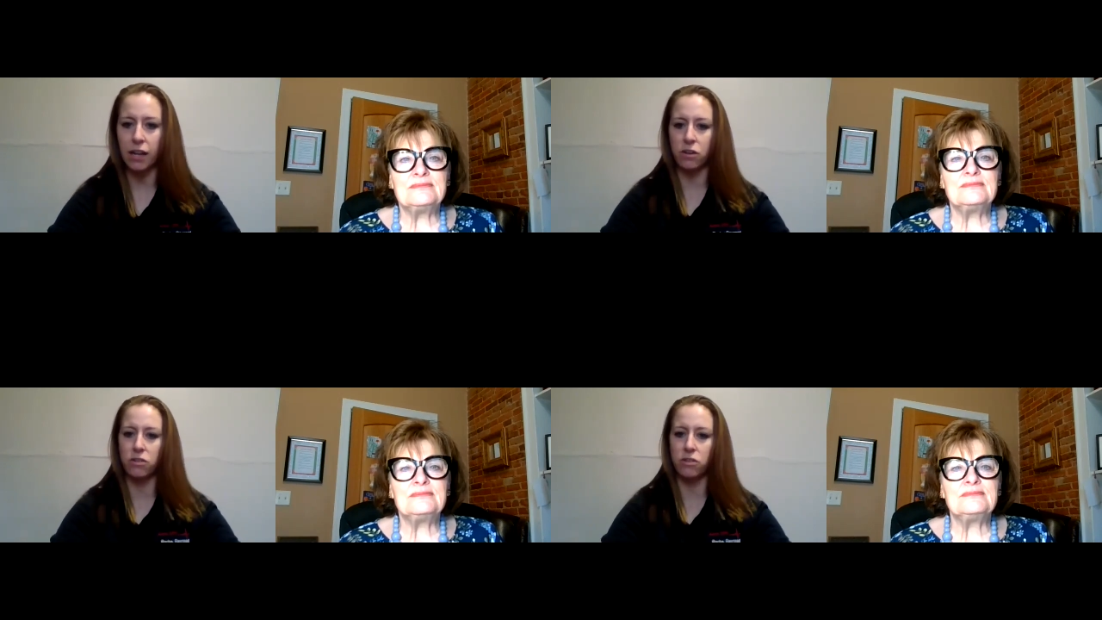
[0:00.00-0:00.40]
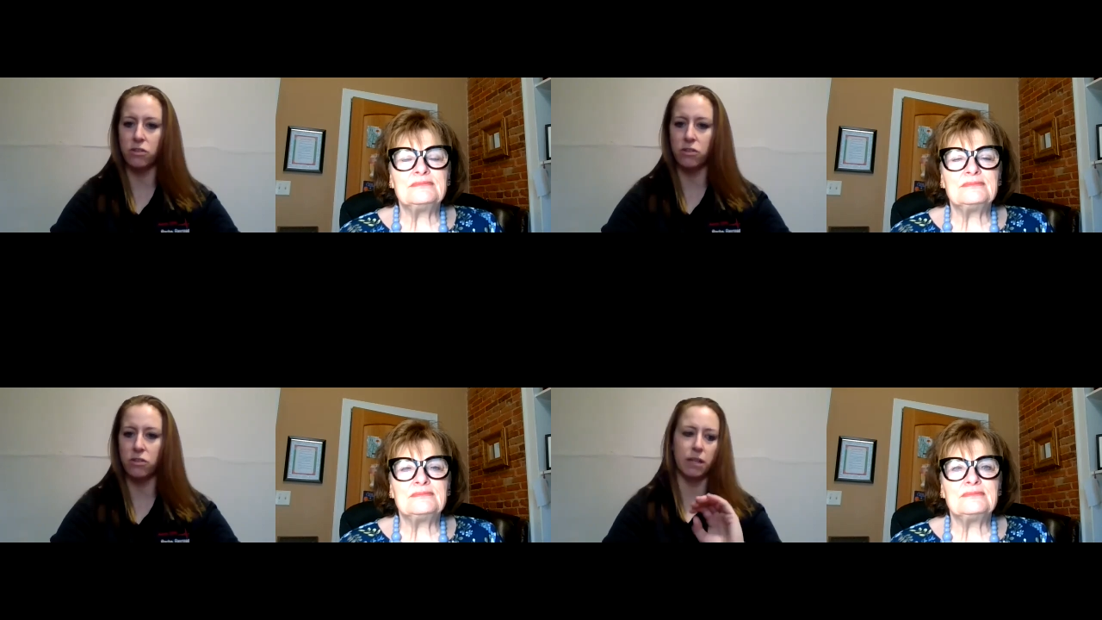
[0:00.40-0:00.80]
Speaker 1: It could
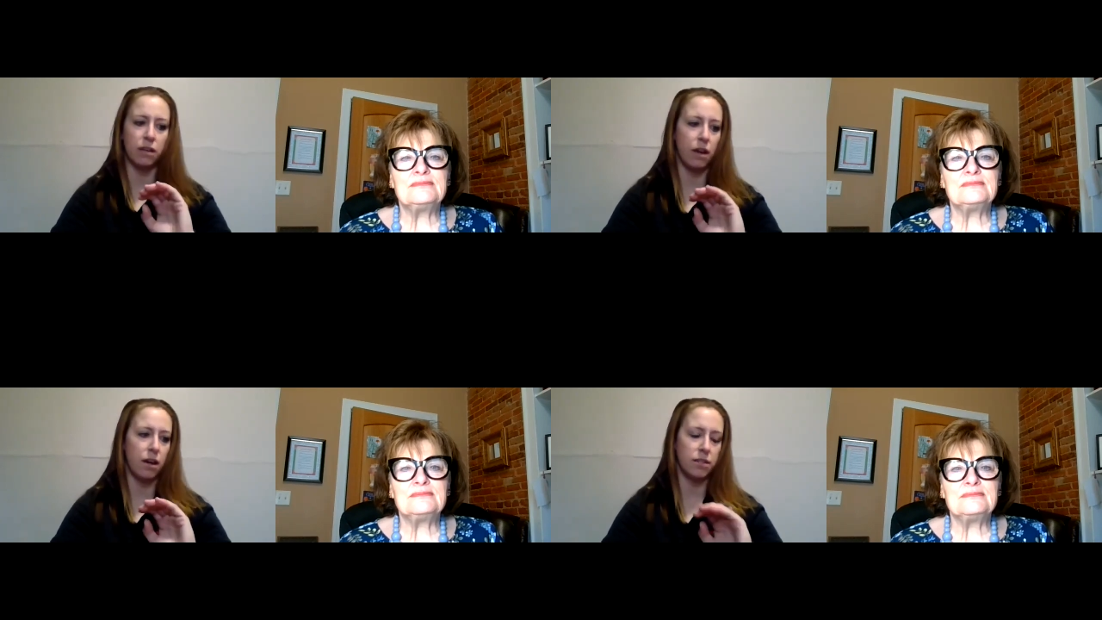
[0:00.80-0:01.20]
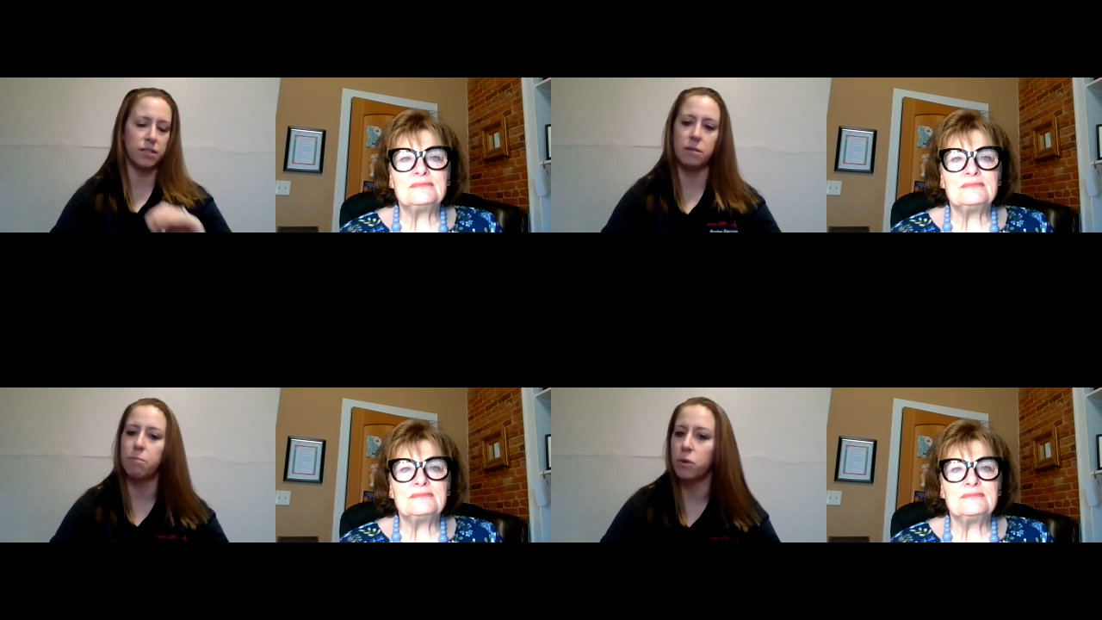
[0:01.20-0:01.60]
just be a
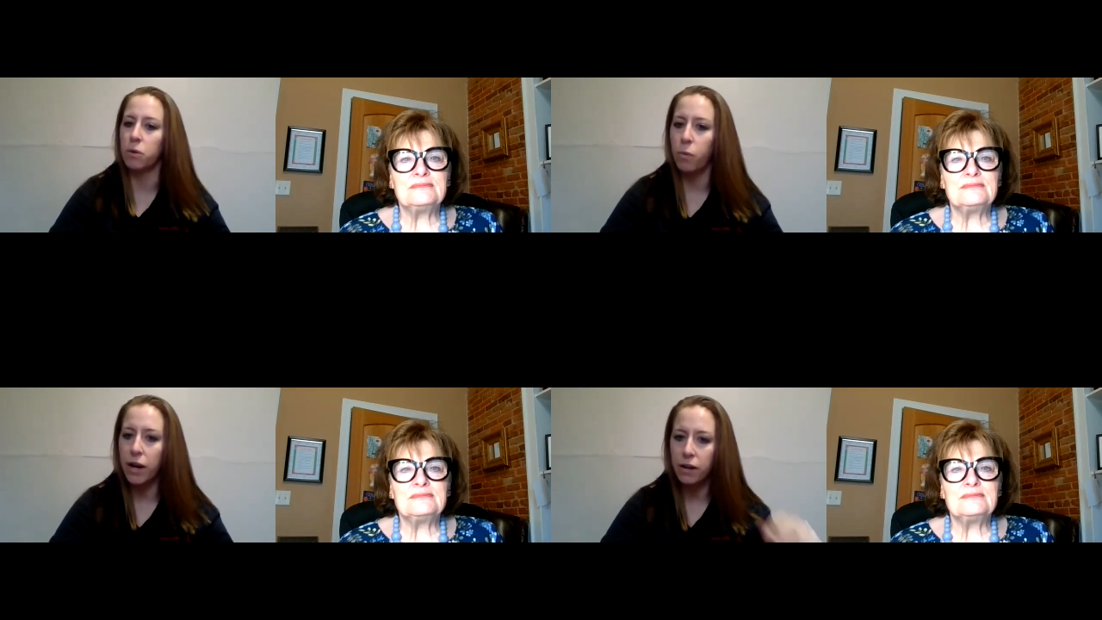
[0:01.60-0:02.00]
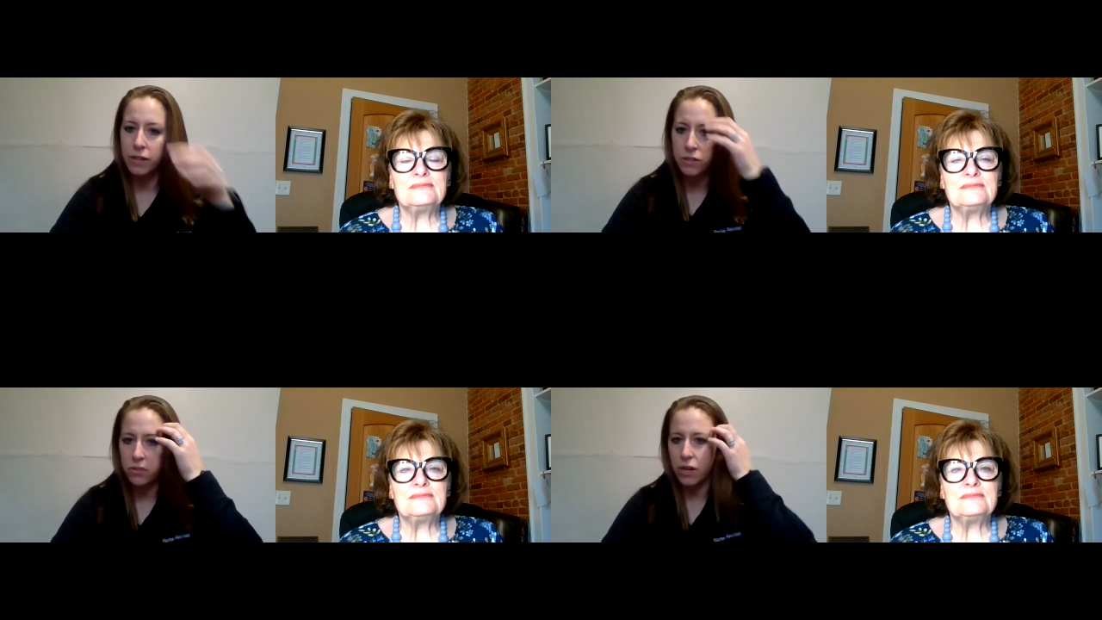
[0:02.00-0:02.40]
simple
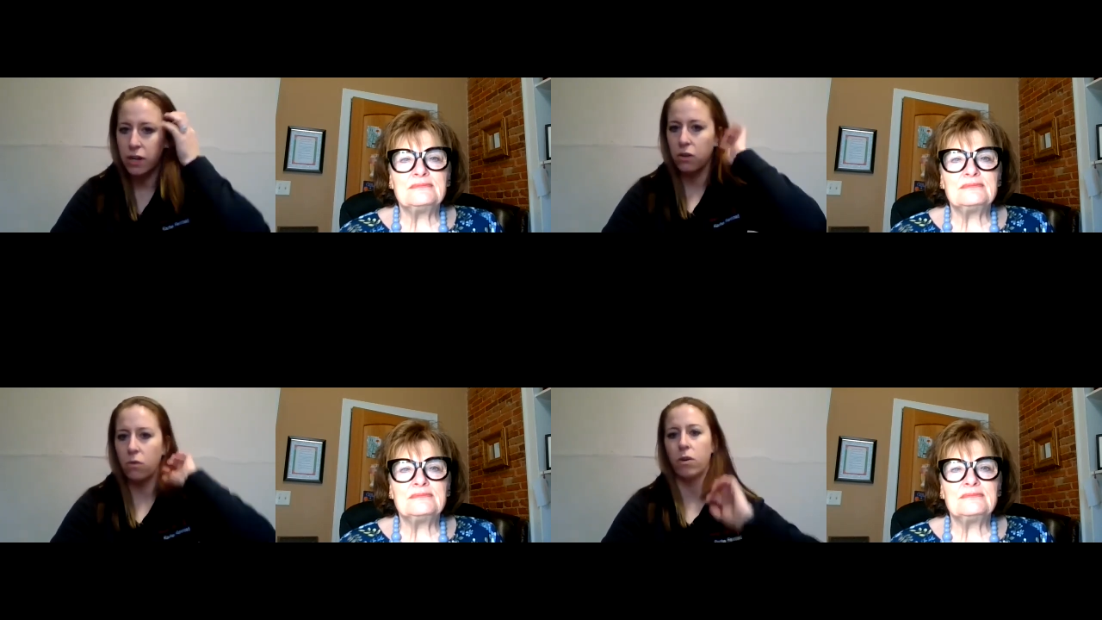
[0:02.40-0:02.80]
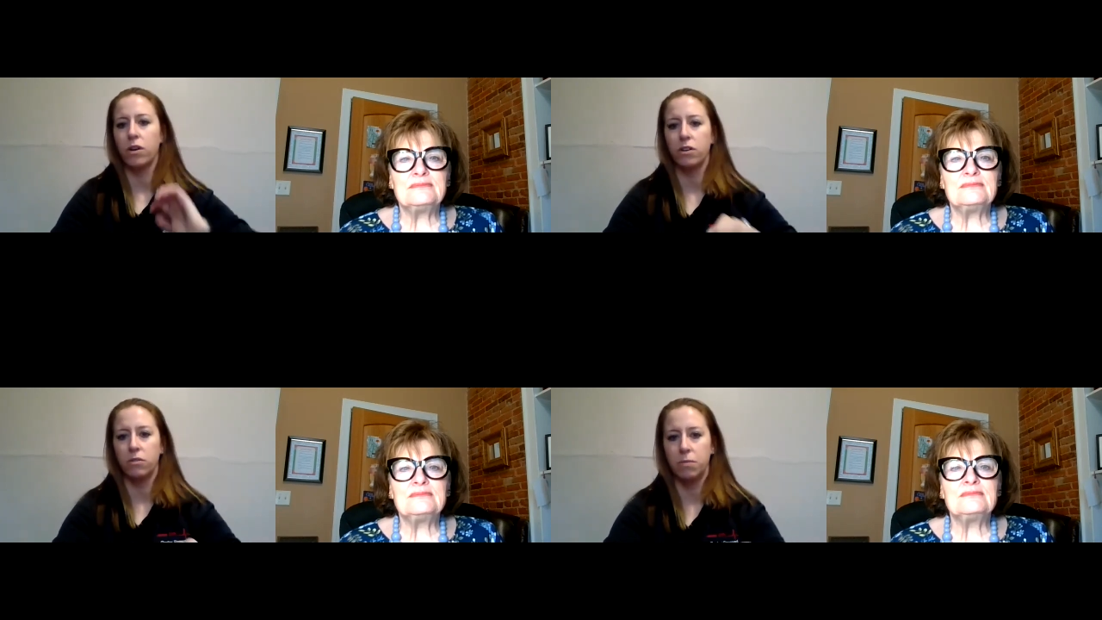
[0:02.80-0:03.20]
awareness training, or
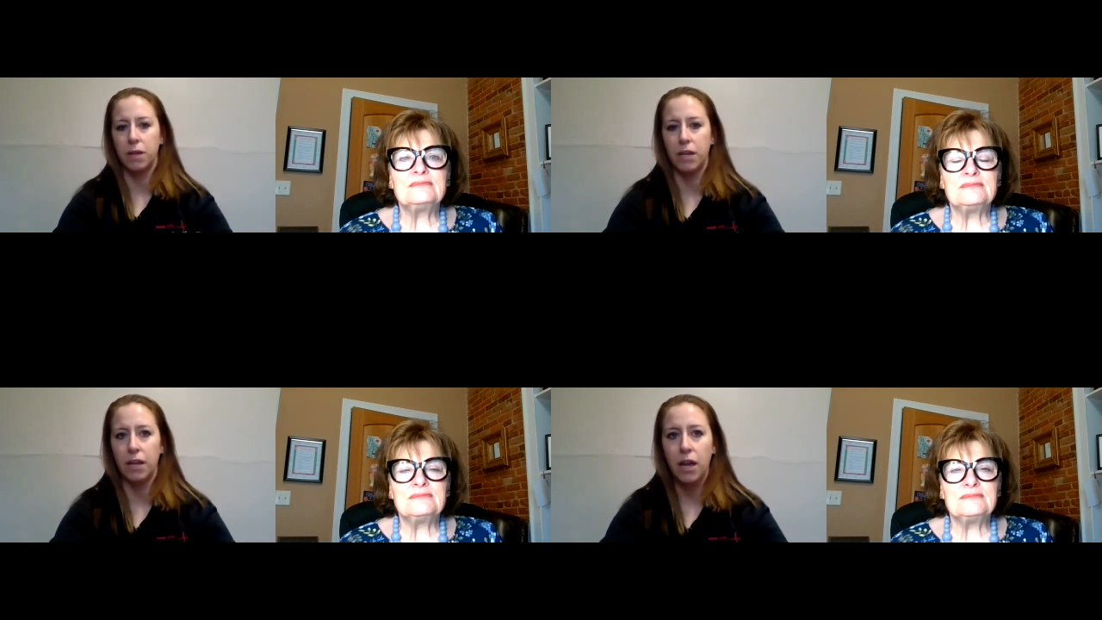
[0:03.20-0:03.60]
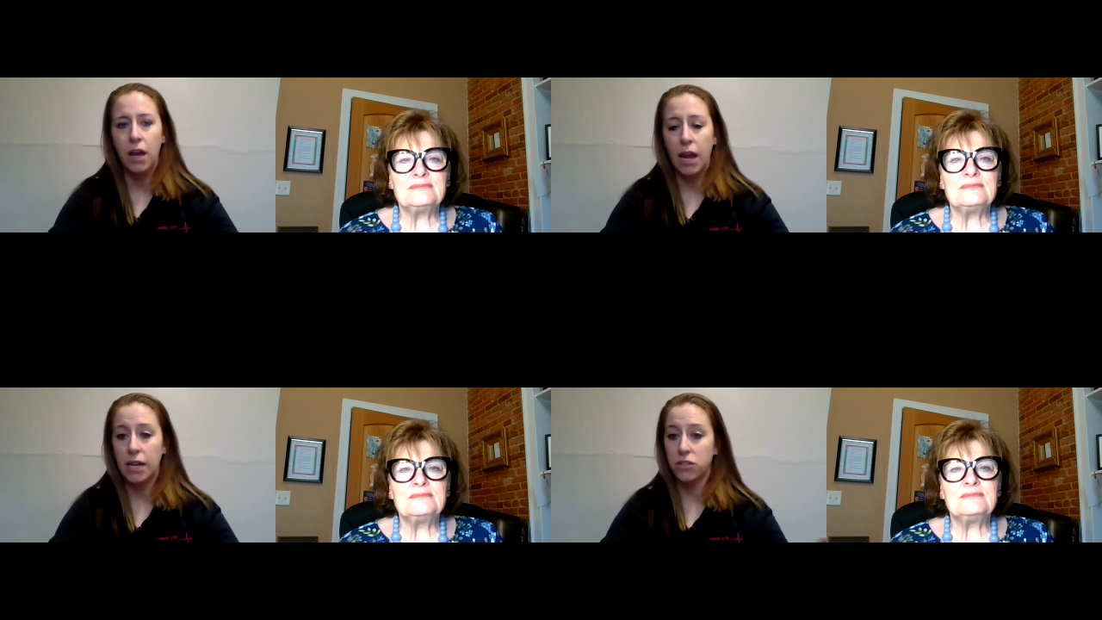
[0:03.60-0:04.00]
it could be
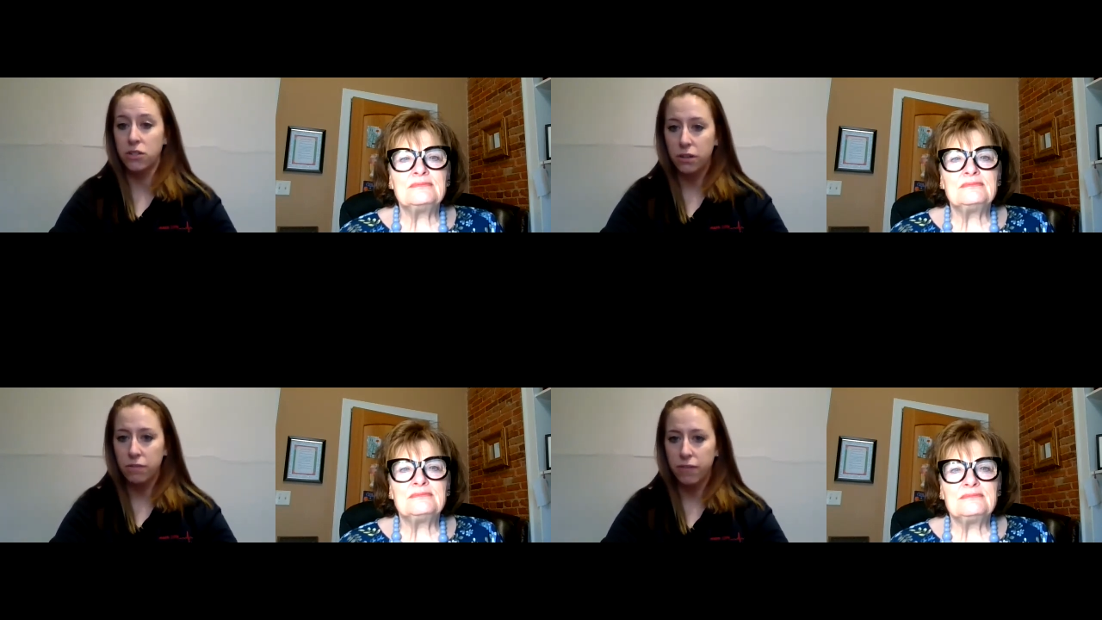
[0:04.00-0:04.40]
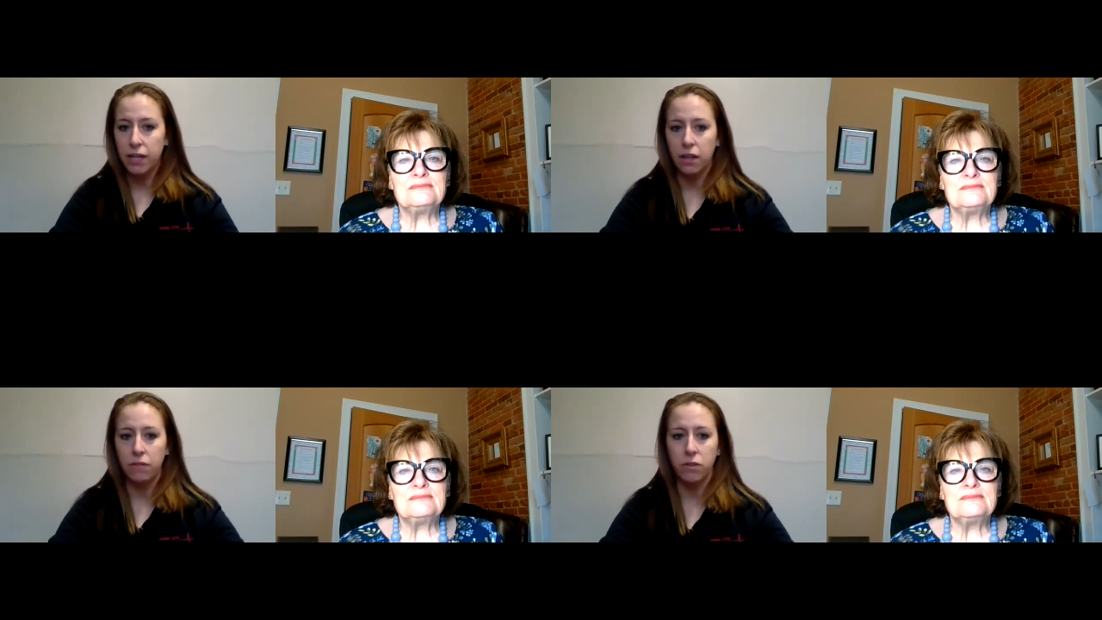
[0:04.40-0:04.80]
a
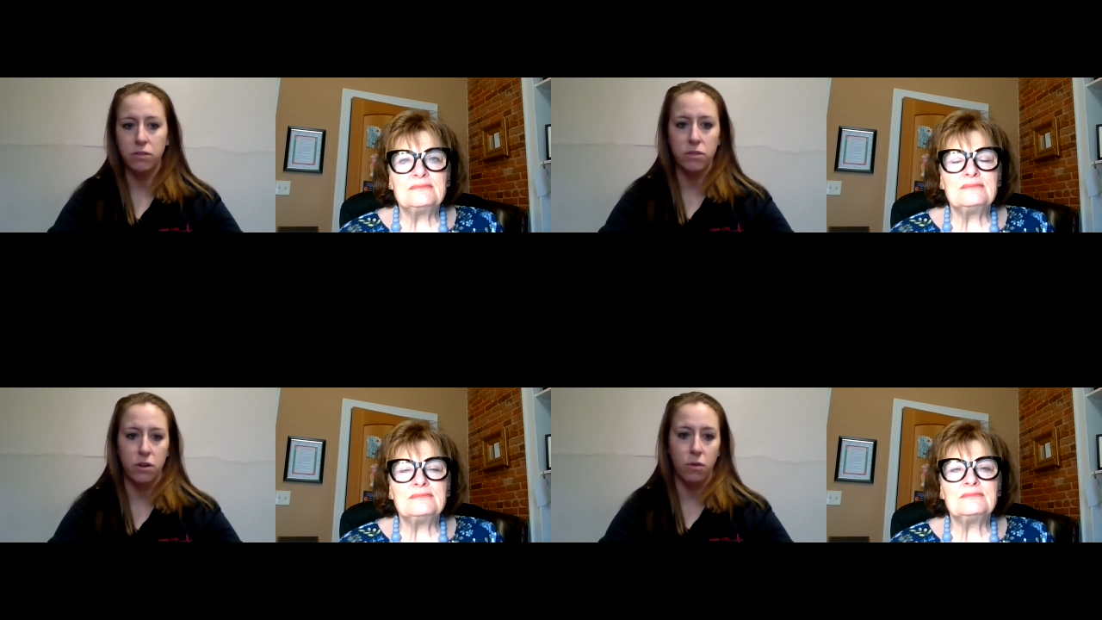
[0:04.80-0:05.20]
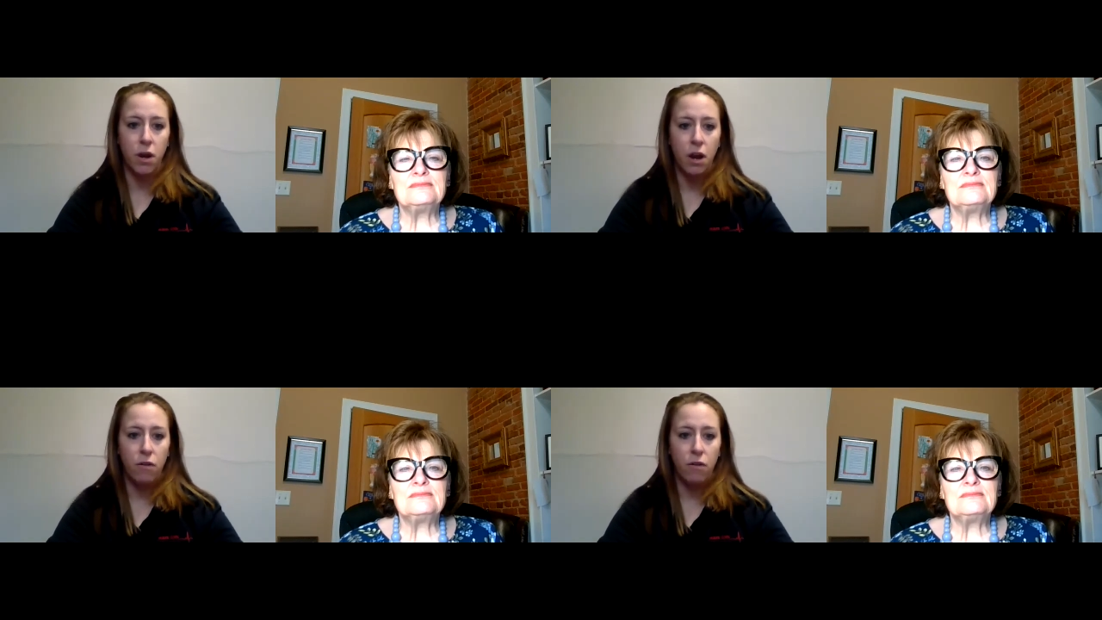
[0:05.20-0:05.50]
certified level. So